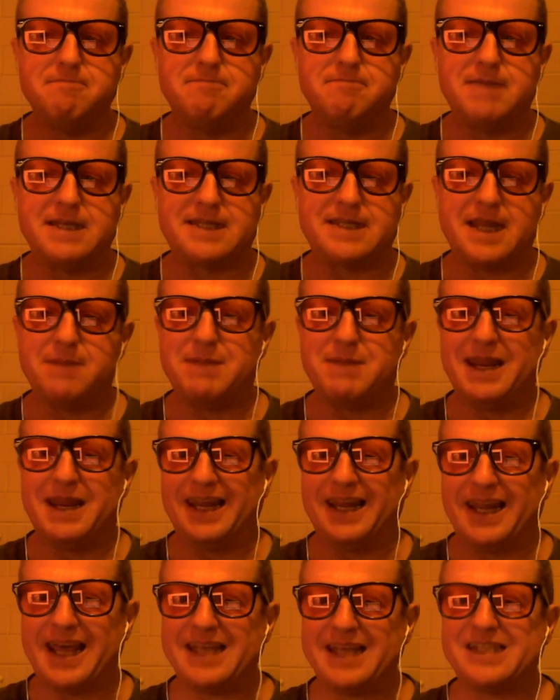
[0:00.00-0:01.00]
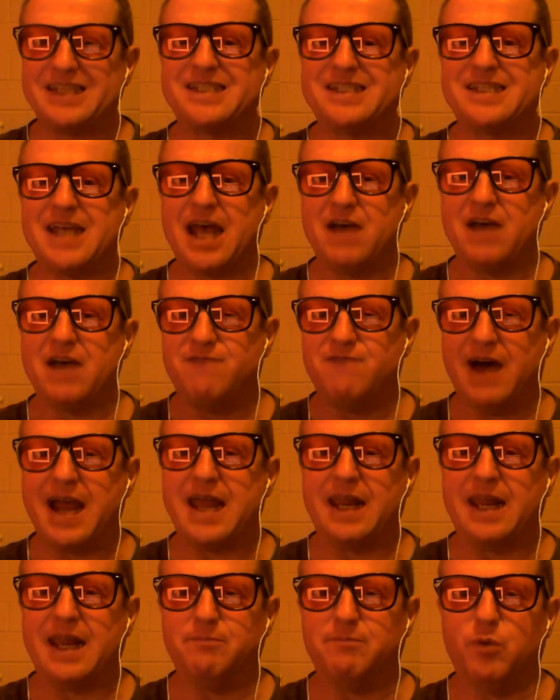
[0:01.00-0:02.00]
there's going to be less
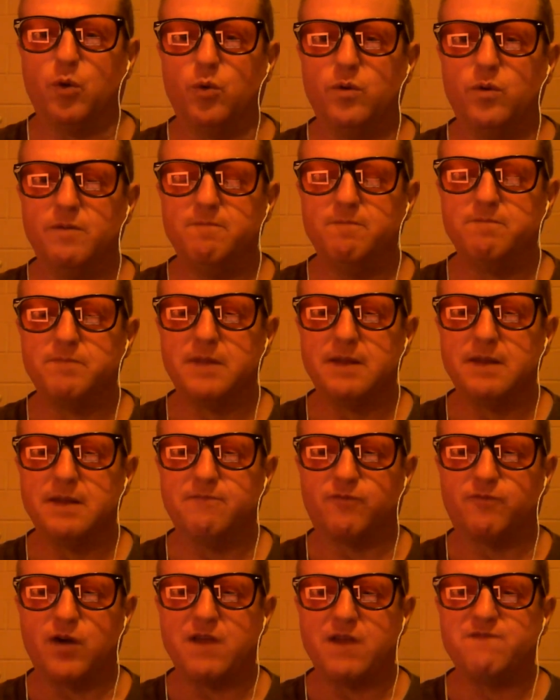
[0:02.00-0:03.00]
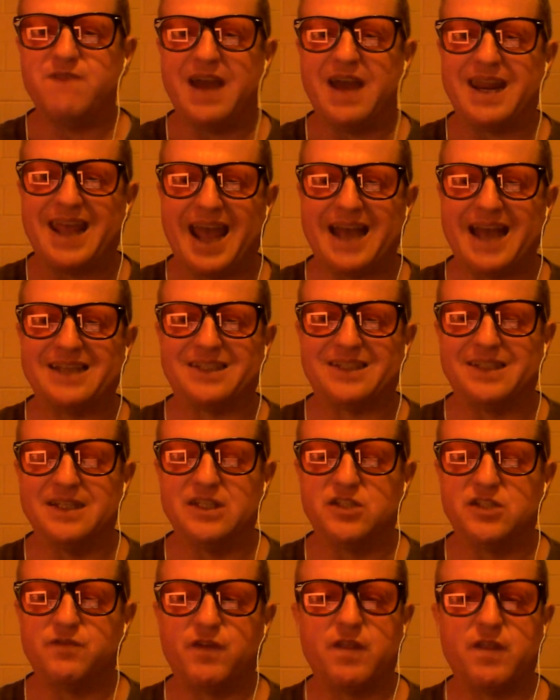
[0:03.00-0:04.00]
available free fatty
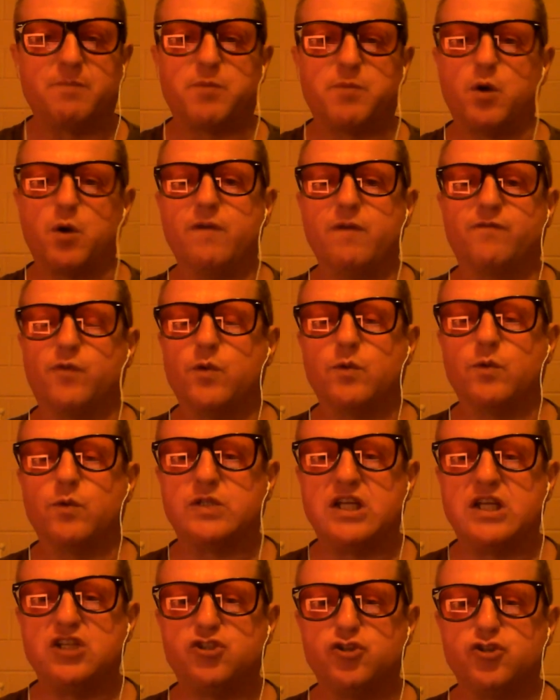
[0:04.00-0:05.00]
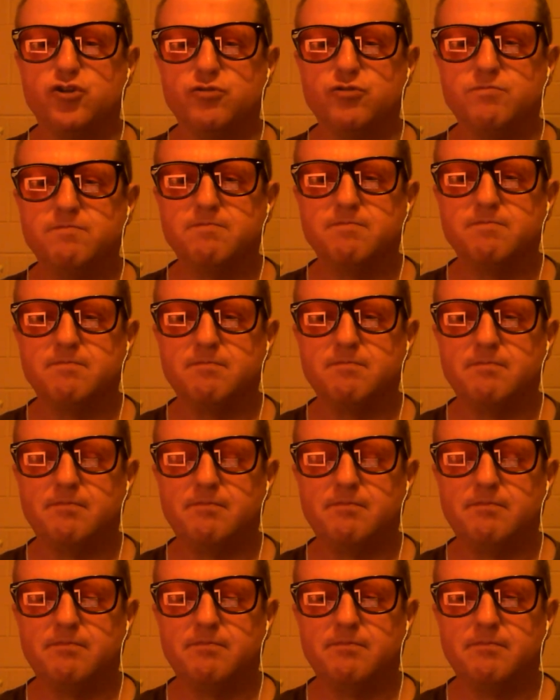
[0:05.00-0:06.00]
acids for the peripheral tissue.
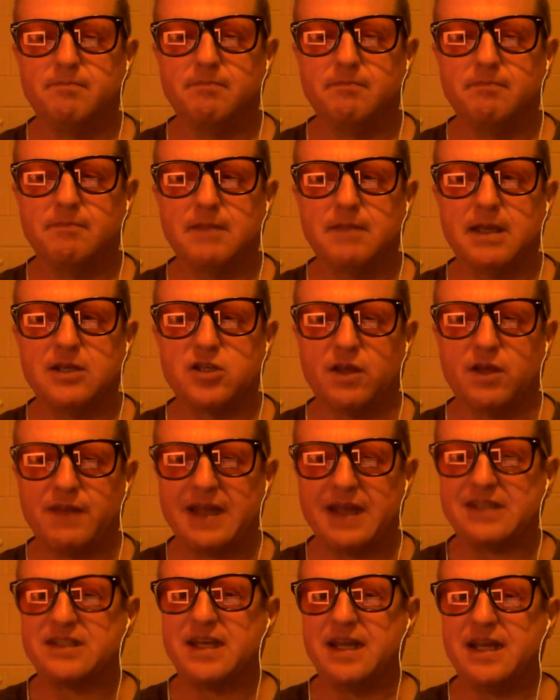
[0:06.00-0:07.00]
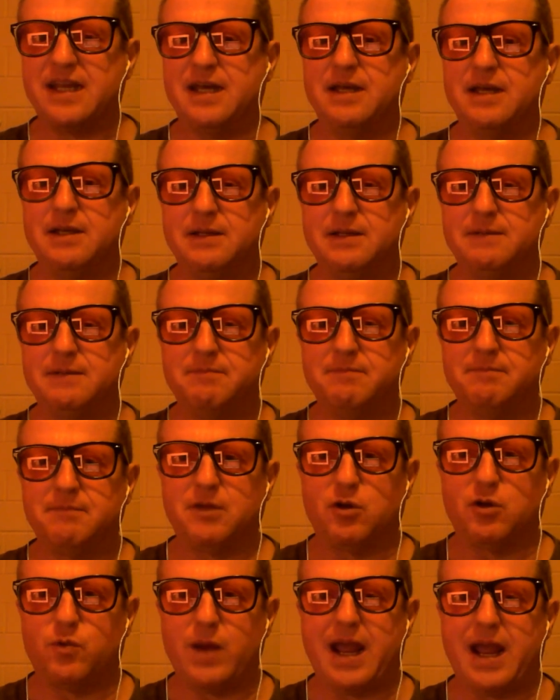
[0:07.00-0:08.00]
So that's going to
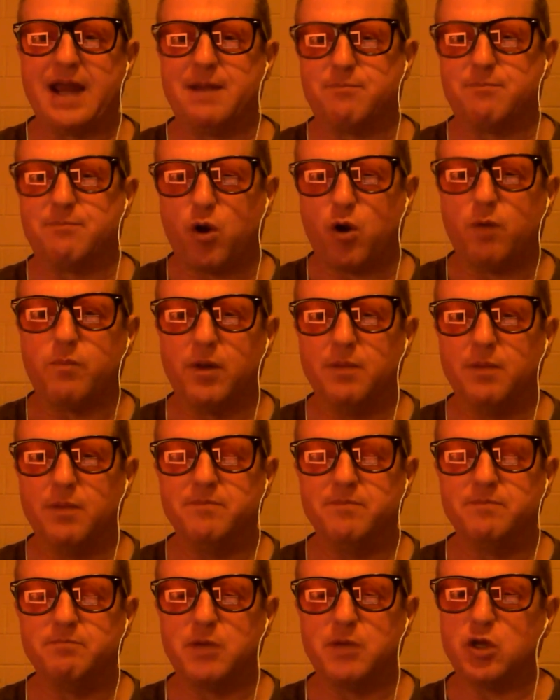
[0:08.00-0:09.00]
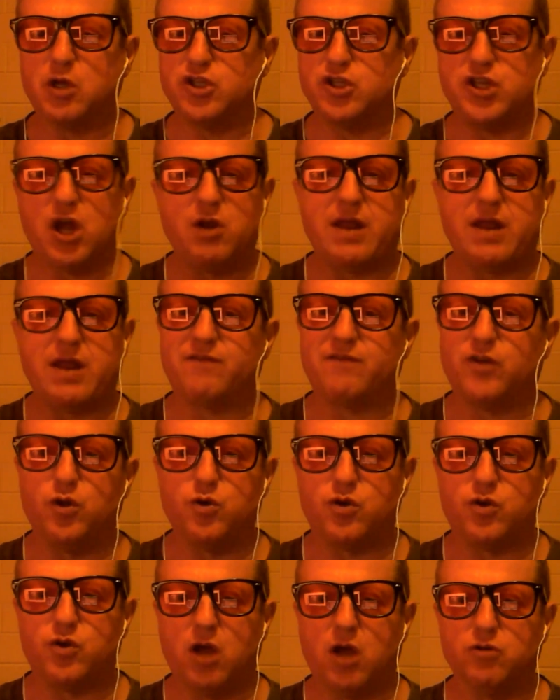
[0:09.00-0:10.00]
create a problem because you don't have
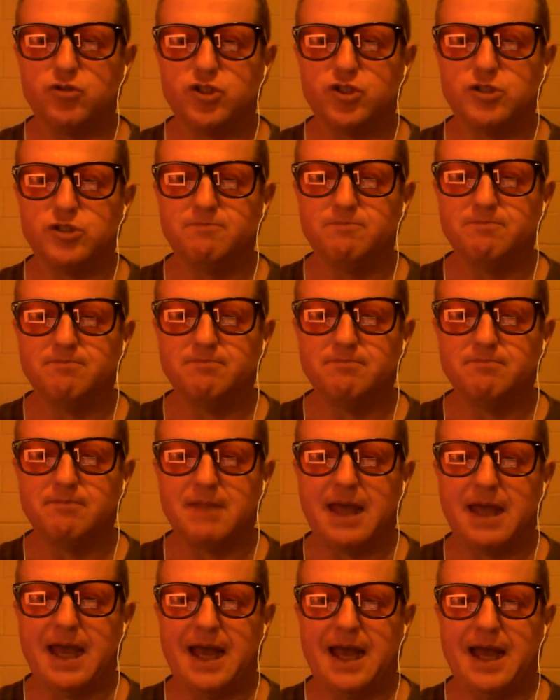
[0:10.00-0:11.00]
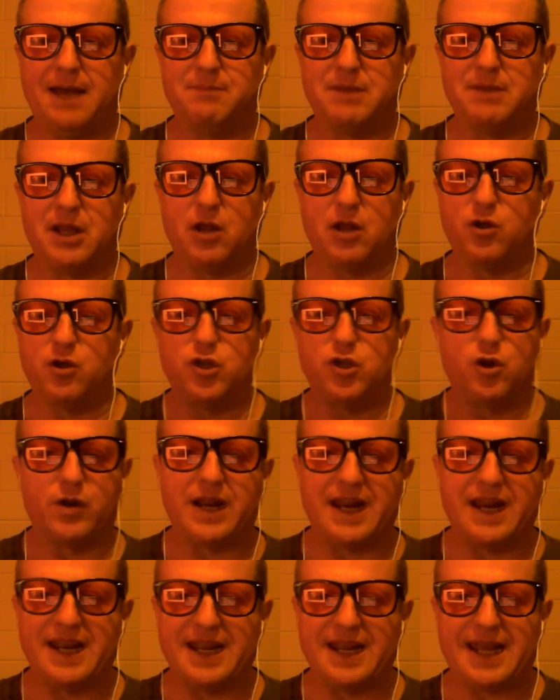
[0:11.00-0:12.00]
glucose. Um, you know, you're
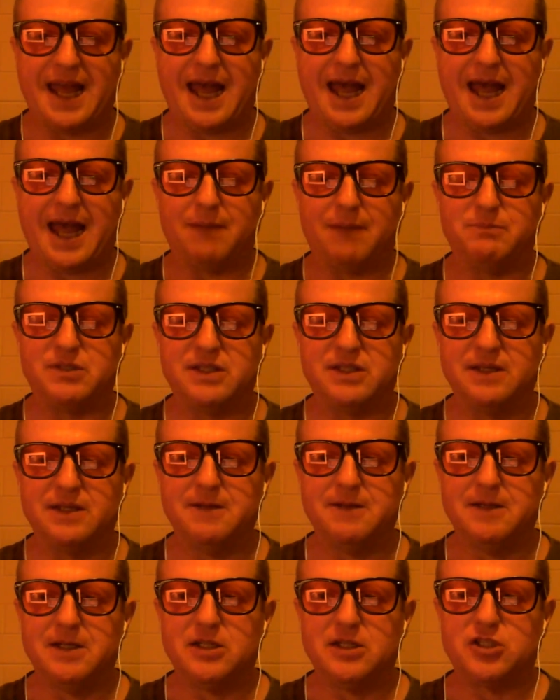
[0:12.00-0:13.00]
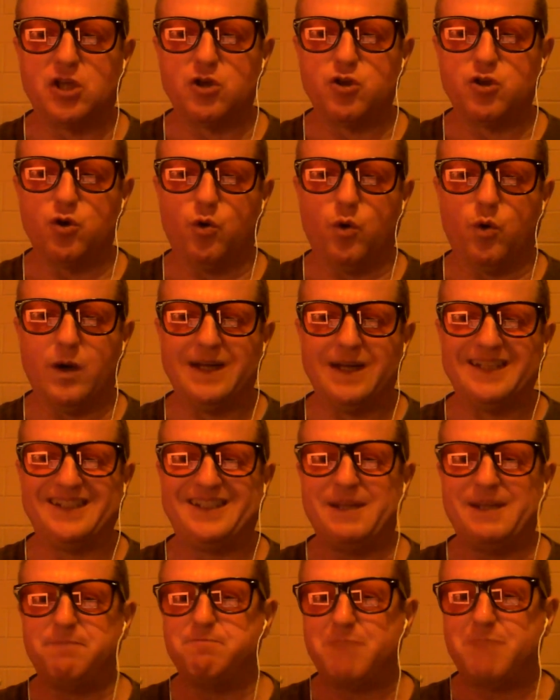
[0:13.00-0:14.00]
not eating carbs. So you're
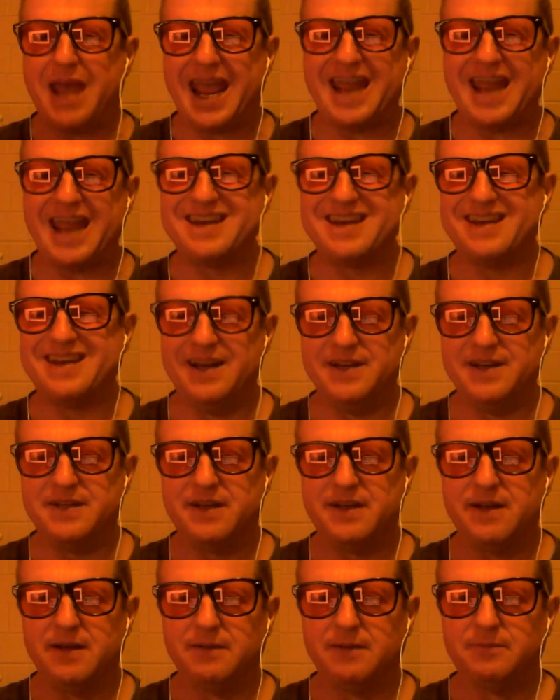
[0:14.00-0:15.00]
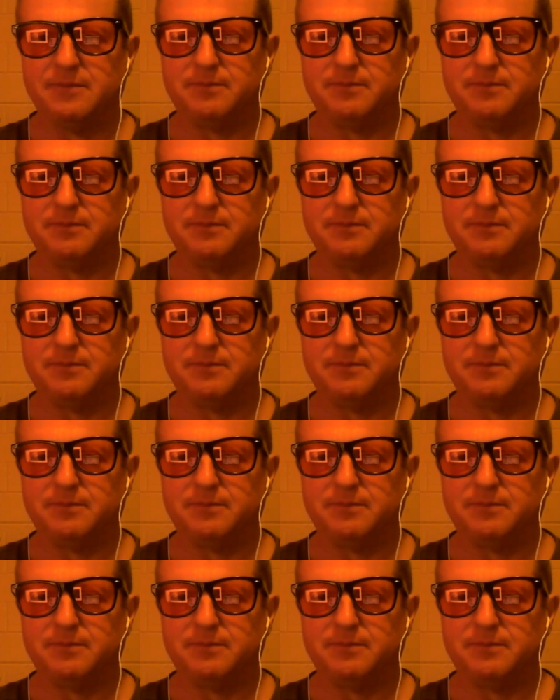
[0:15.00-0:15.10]
dependent